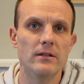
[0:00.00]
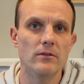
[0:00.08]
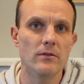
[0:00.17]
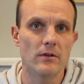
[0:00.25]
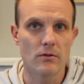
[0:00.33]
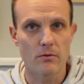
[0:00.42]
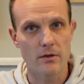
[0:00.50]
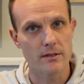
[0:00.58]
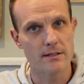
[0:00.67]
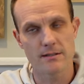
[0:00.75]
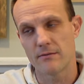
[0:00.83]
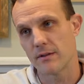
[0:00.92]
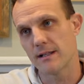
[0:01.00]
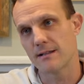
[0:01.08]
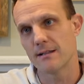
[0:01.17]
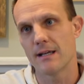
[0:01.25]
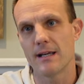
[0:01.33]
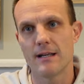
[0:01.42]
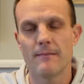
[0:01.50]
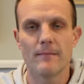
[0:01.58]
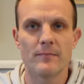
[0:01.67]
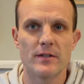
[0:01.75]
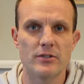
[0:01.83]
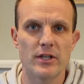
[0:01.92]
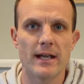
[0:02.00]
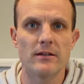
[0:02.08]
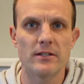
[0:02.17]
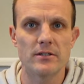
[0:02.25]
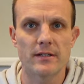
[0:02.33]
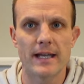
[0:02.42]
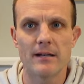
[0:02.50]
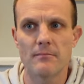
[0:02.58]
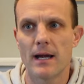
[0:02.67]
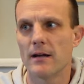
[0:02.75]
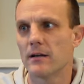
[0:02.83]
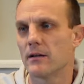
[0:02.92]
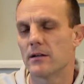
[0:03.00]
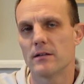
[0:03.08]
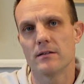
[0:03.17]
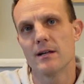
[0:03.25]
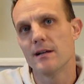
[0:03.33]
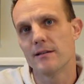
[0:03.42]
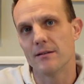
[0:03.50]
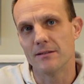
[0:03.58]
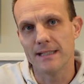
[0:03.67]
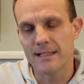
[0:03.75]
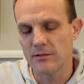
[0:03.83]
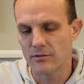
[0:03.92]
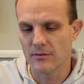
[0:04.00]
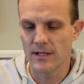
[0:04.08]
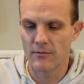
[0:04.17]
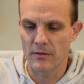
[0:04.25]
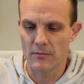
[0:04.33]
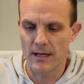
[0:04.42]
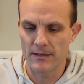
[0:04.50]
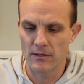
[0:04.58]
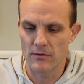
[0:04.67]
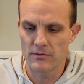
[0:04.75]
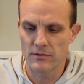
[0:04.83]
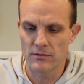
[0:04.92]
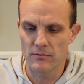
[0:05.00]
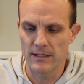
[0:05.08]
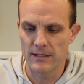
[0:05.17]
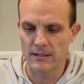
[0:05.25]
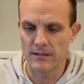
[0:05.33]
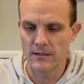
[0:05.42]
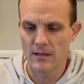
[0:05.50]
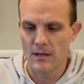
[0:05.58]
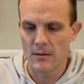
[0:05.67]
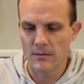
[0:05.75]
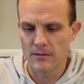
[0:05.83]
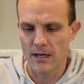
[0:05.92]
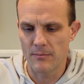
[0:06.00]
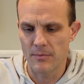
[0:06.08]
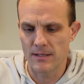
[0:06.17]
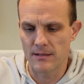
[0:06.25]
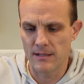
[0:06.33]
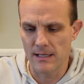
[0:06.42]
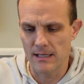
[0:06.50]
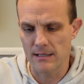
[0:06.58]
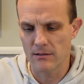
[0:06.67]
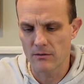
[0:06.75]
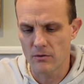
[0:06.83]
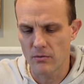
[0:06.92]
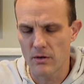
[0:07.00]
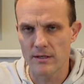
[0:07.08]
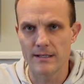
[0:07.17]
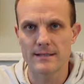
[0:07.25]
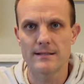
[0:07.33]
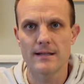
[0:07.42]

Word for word: knew the coordinates of, let's say, the challenge landmark or the lean-to that we want to go to, we could type in the coordinates